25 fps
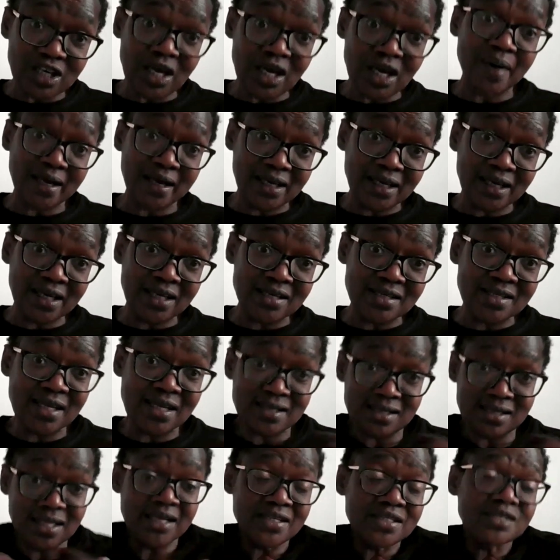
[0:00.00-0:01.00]
about it.
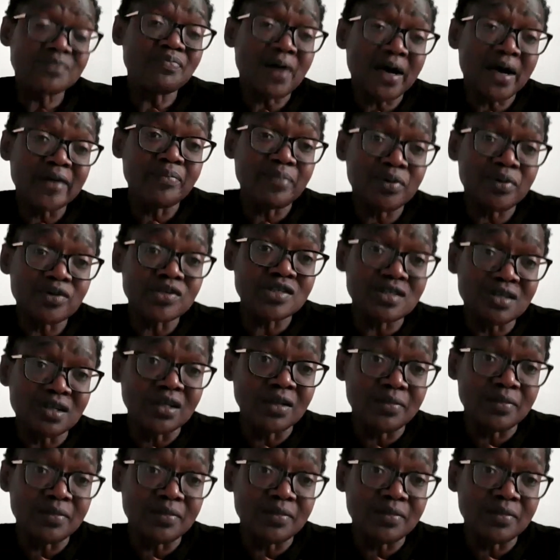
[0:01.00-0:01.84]
That's my personal